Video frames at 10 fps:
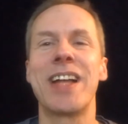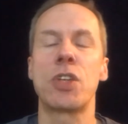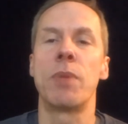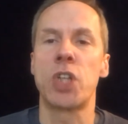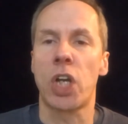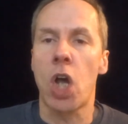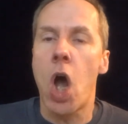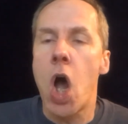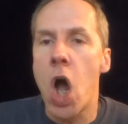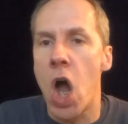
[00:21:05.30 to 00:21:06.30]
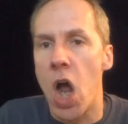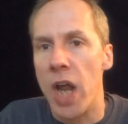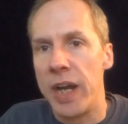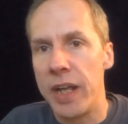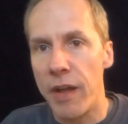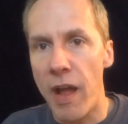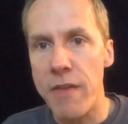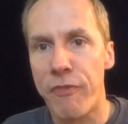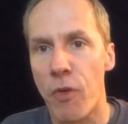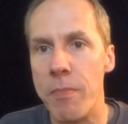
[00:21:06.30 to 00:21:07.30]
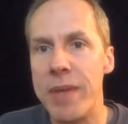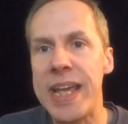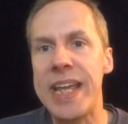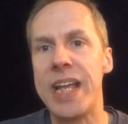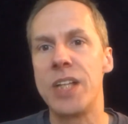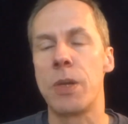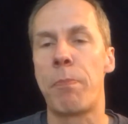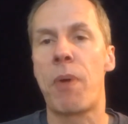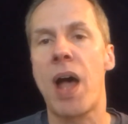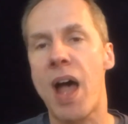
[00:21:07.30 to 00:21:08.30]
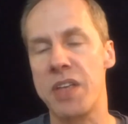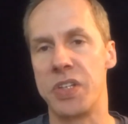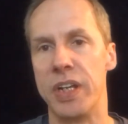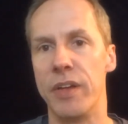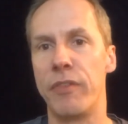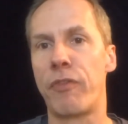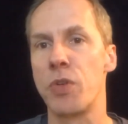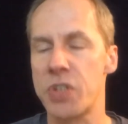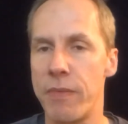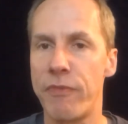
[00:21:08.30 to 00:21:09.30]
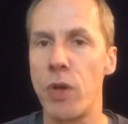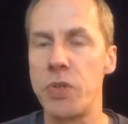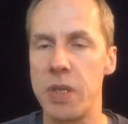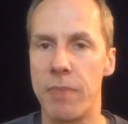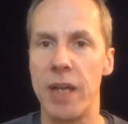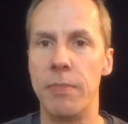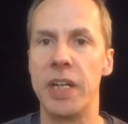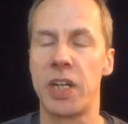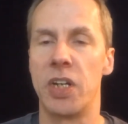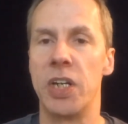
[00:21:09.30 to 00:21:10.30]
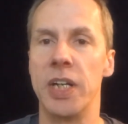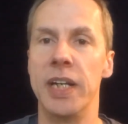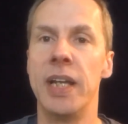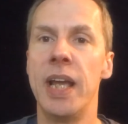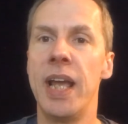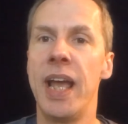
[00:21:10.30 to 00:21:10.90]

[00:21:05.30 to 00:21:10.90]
not so much a con. For me, it's a positive. For some folks, it might be a con.